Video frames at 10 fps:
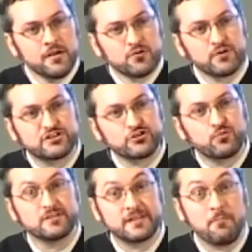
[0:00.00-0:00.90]
Richard
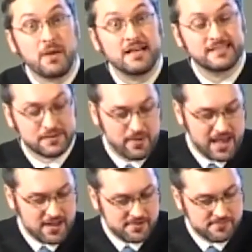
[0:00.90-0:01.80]
was an amazing
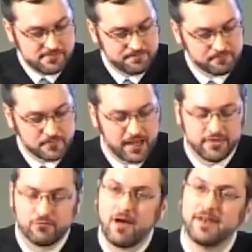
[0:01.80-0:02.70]
man, and
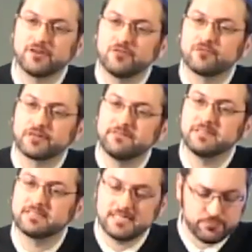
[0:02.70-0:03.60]
the radical
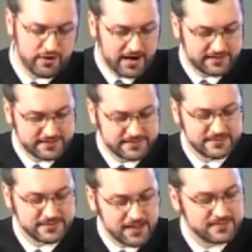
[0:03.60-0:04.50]
forgiveness he practiced
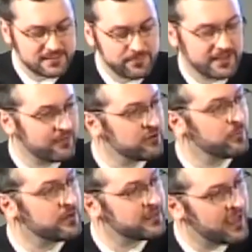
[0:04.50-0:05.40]
is not something
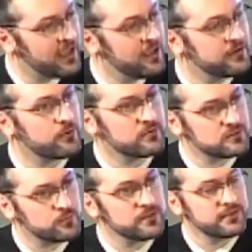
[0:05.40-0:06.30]
everyone can or is
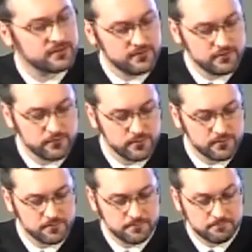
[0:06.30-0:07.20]
willing to do.
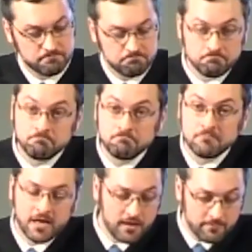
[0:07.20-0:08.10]

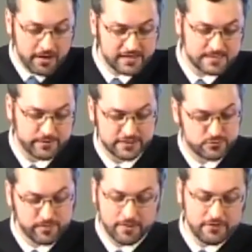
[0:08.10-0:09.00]
My experience
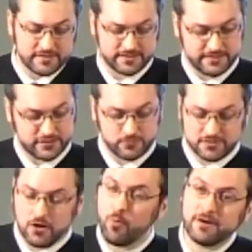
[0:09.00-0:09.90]
with my music teacher was
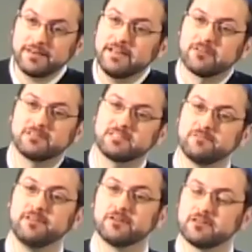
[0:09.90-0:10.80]
nowhere near as
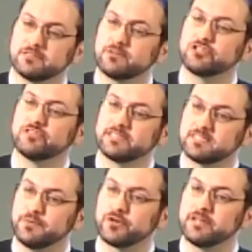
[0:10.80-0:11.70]
severe as Richard's
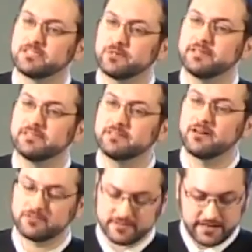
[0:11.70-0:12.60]
experience with his
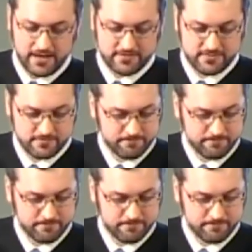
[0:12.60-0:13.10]
daughter's death.